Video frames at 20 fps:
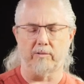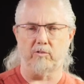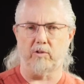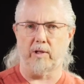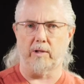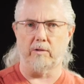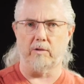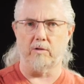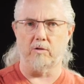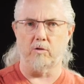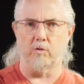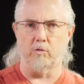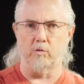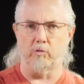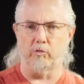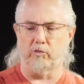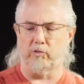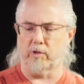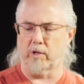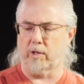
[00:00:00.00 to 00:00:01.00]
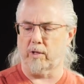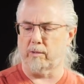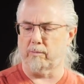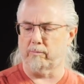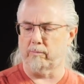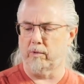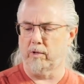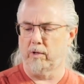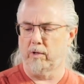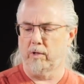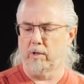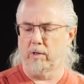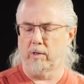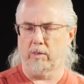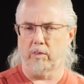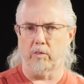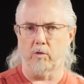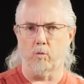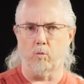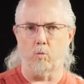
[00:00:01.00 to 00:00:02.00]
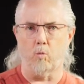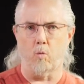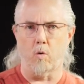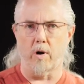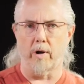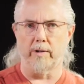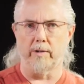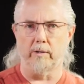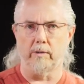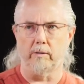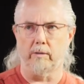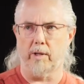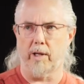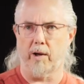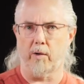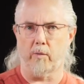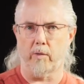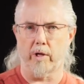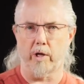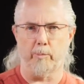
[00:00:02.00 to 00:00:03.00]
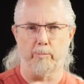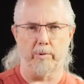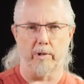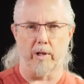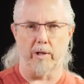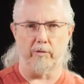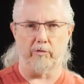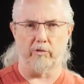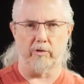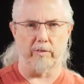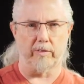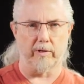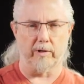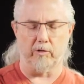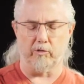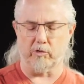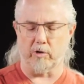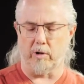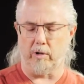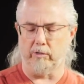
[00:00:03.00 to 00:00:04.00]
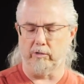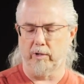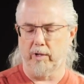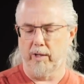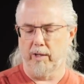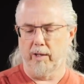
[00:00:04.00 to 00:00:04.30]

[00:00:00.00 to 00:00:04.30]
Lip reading: tend to use the One Area Plus, I think it's called.